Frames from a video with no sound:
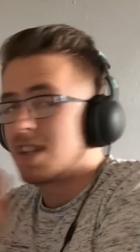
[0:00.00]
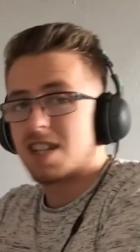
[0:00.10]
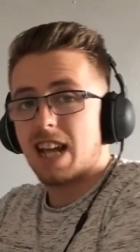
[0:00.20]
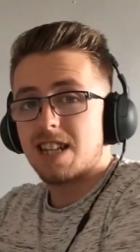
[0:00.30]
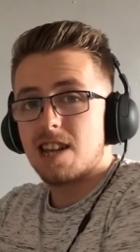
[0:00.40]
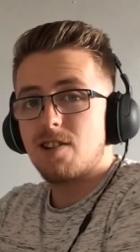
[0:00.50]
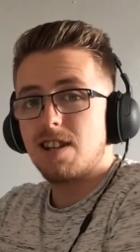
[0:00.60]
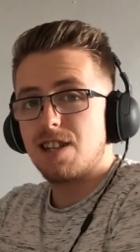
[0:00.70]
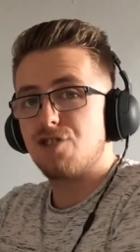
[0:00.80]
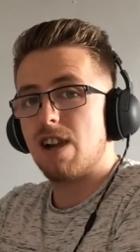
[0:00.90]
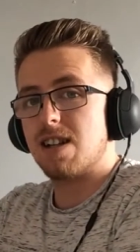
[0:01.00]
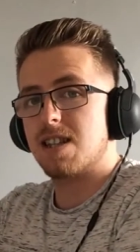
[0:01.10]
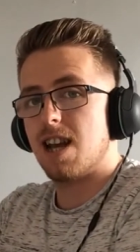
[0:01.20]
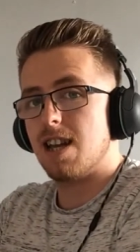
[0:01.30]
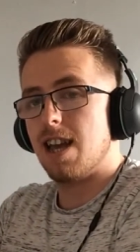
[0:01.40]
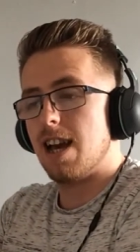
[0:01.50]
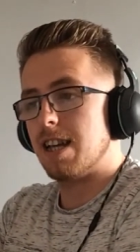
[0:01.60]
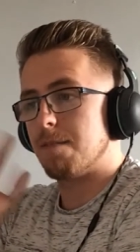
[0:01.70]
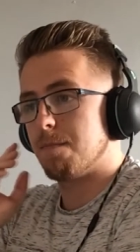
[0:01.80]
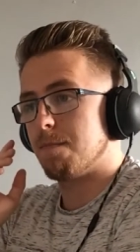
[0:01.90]
So that's how you distract Tai
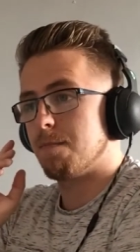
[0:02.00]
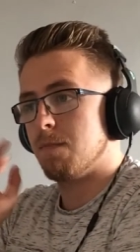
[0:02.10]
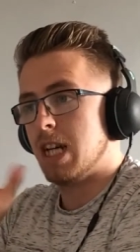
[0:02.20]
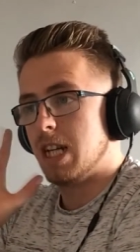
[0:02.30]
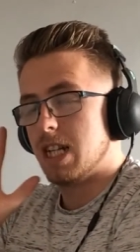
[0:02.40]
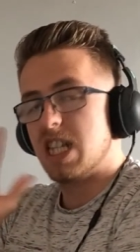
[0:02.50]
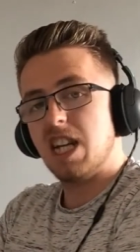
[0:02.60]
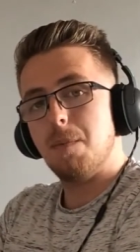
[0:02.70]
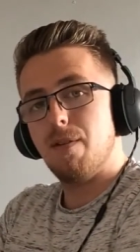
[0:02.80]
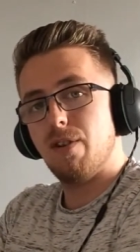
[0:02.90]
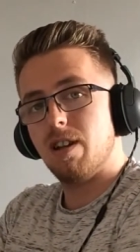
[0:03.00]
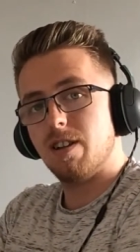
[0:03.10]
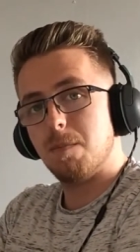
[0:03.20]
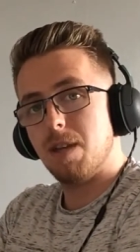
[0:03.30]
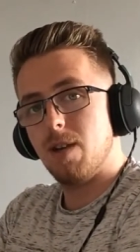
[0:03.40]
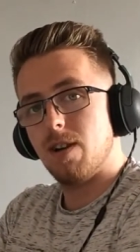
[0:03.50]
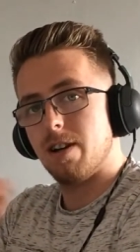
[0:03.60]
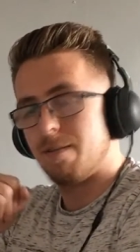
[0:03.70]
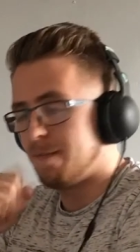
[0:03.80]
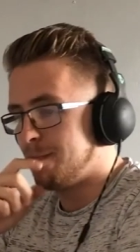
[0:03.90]
Yang. Stick him in front of a computer.